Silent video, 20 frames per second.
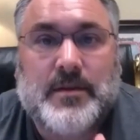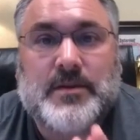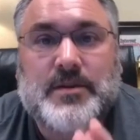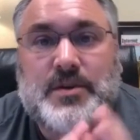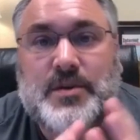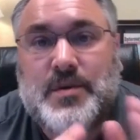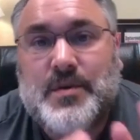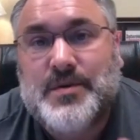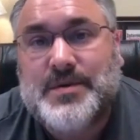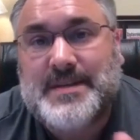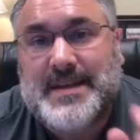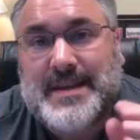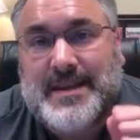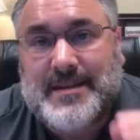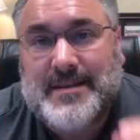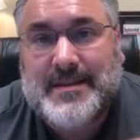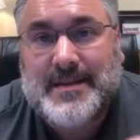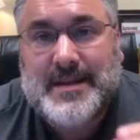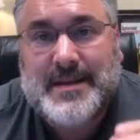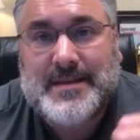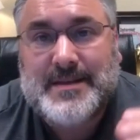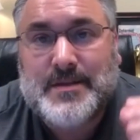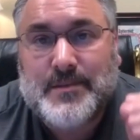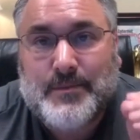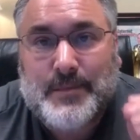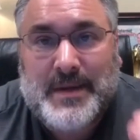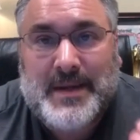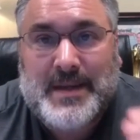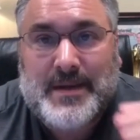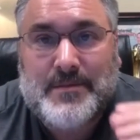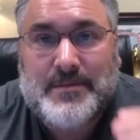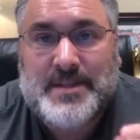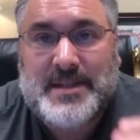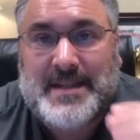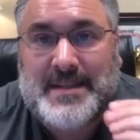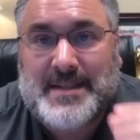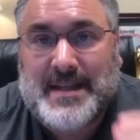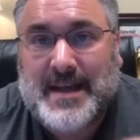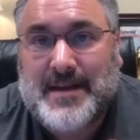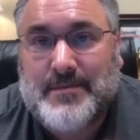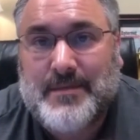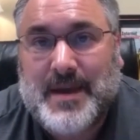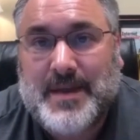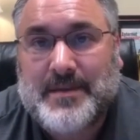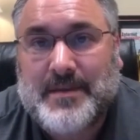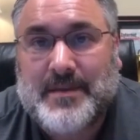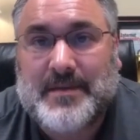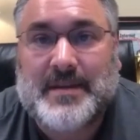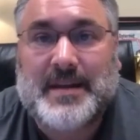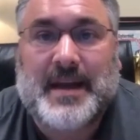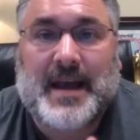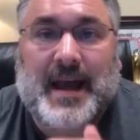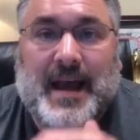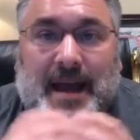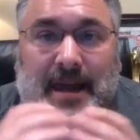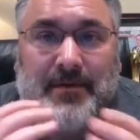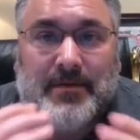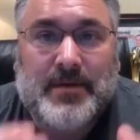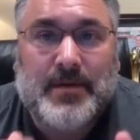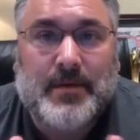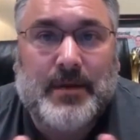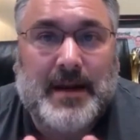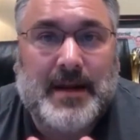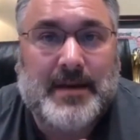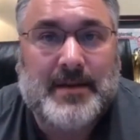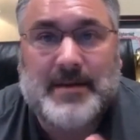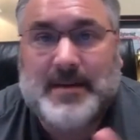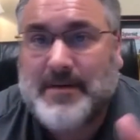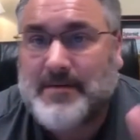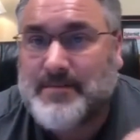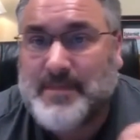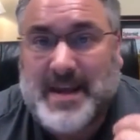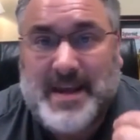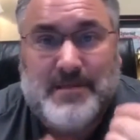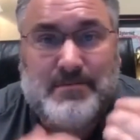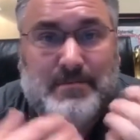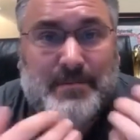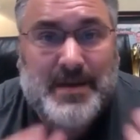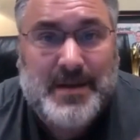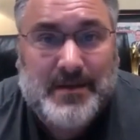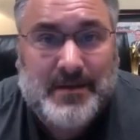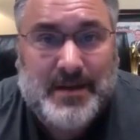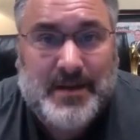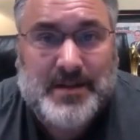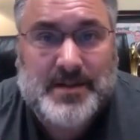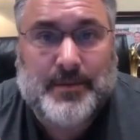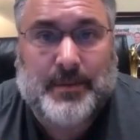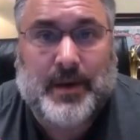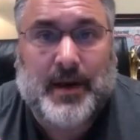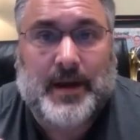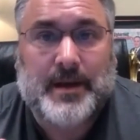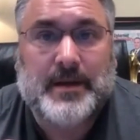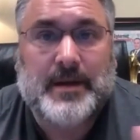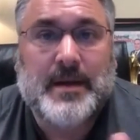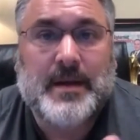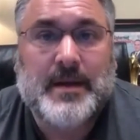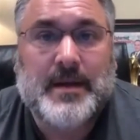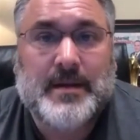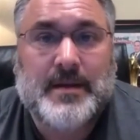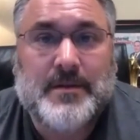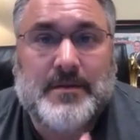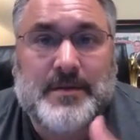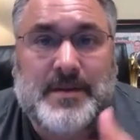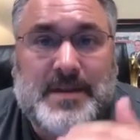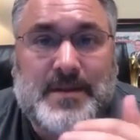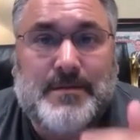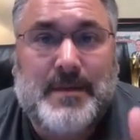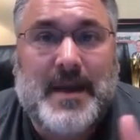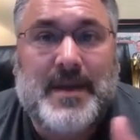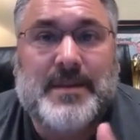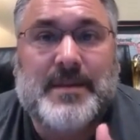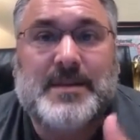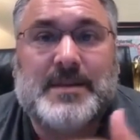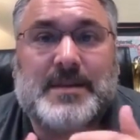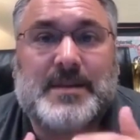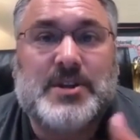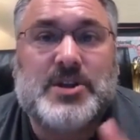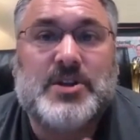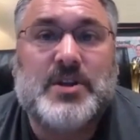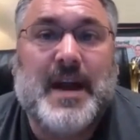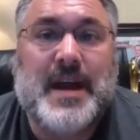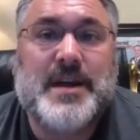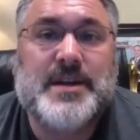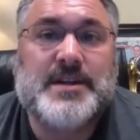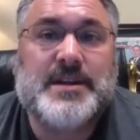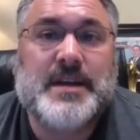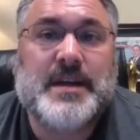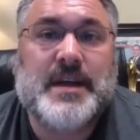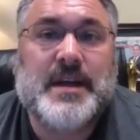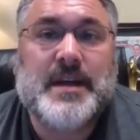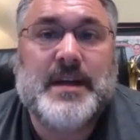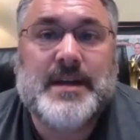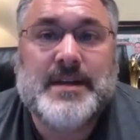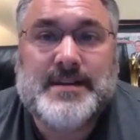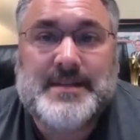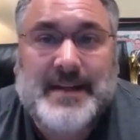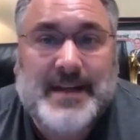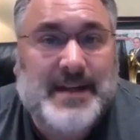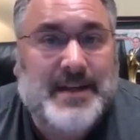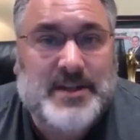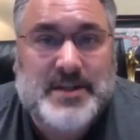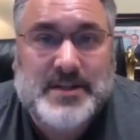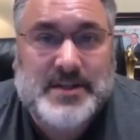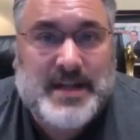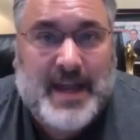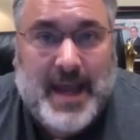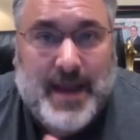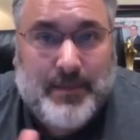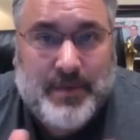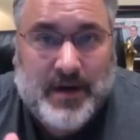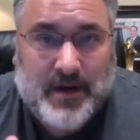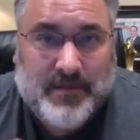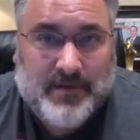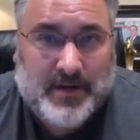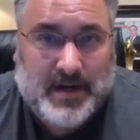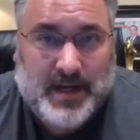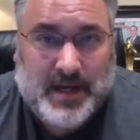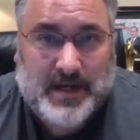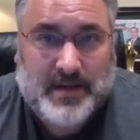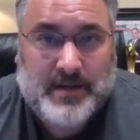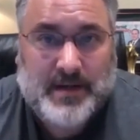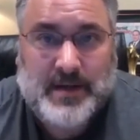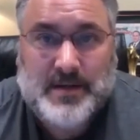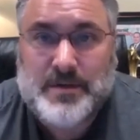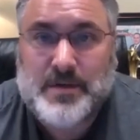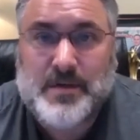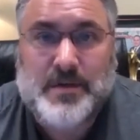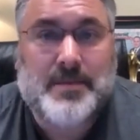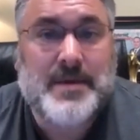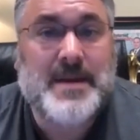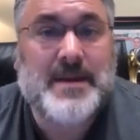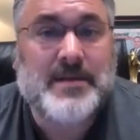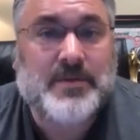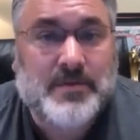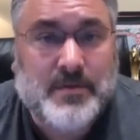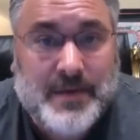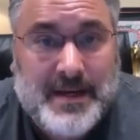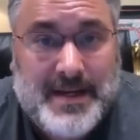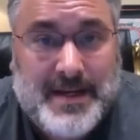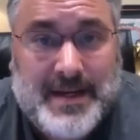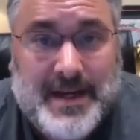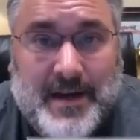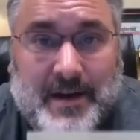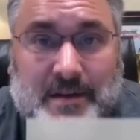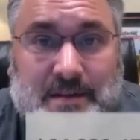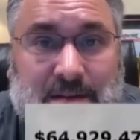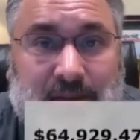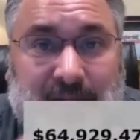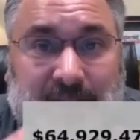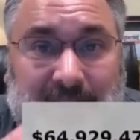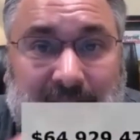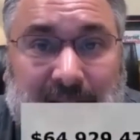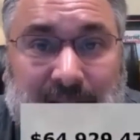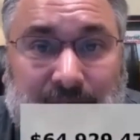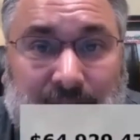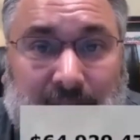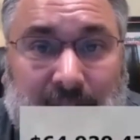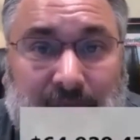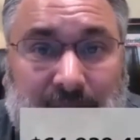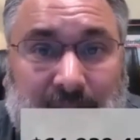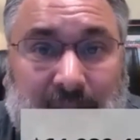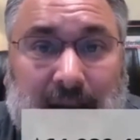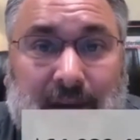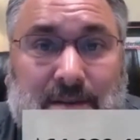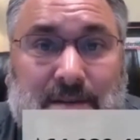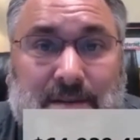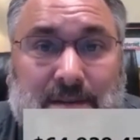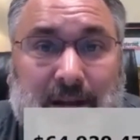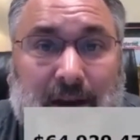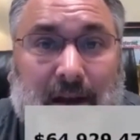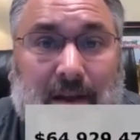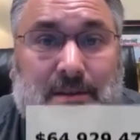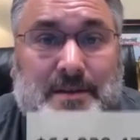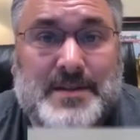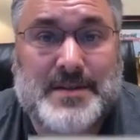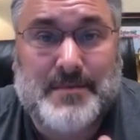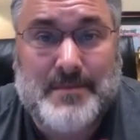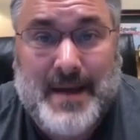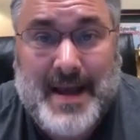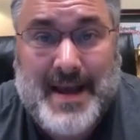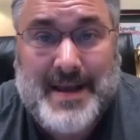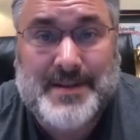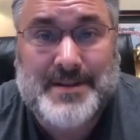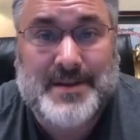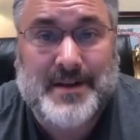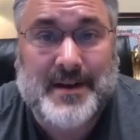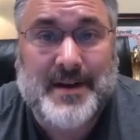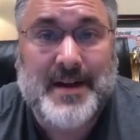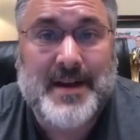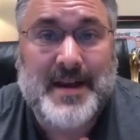Using this BMG10 method that I've created that I've made millions upon. This method, this strategy didn't just happen overnight. It took me 3 years and $65,000 to master